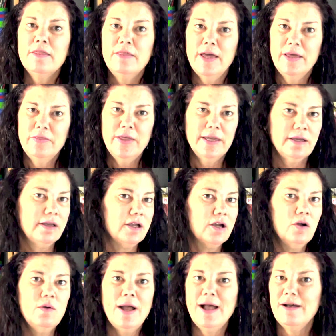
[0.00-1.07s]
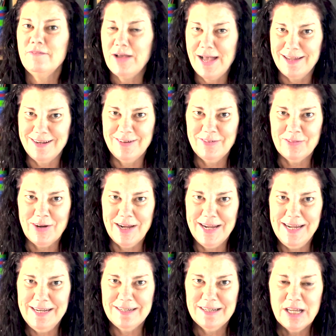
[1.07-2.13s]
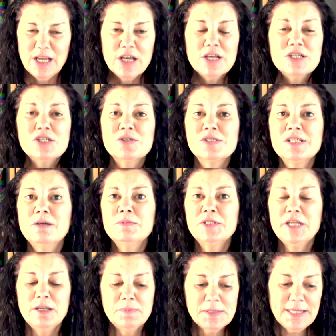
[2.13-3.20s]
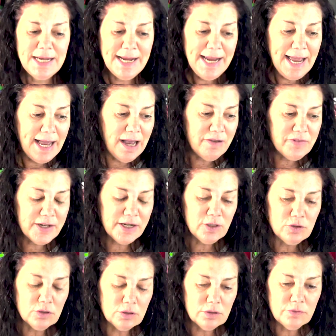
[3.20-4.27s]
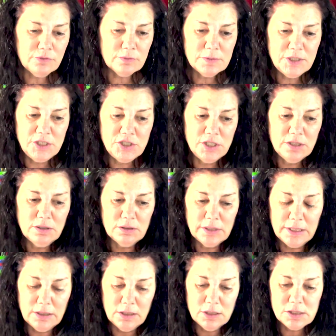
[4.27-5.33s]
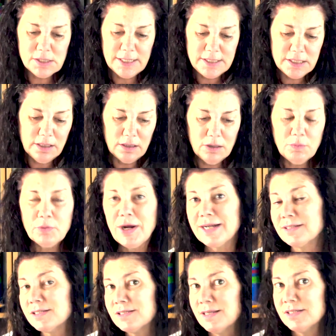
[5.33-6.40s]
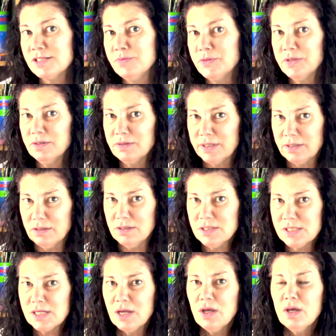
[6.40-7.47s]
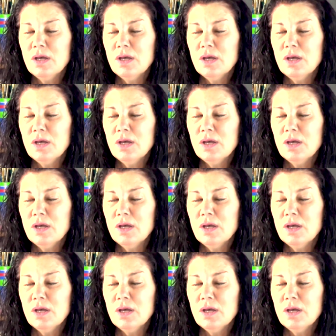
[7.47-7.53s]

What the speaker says: Then they can go have at it, right? So some tips that I have that I learned from teaching the littles, I did a little practice lesson with the littles.